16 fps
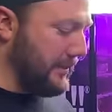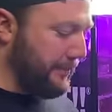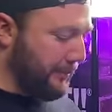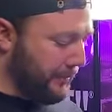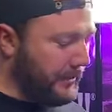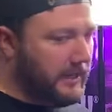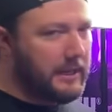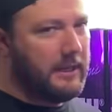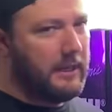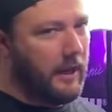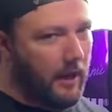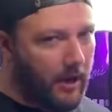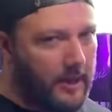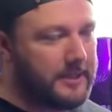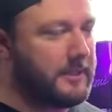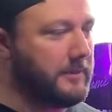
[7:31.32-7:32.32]
pretty
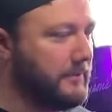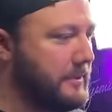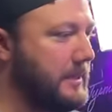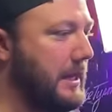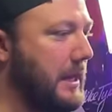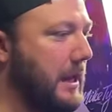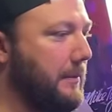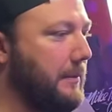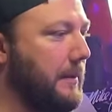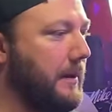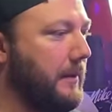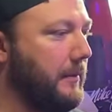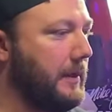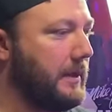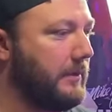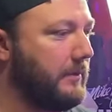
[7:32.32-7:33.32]
awesome setup. Uh,
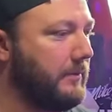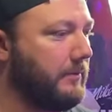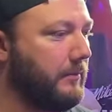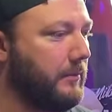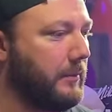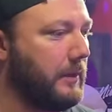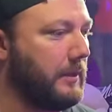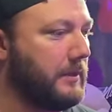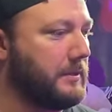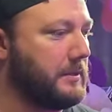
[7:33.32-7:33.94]
we can, it's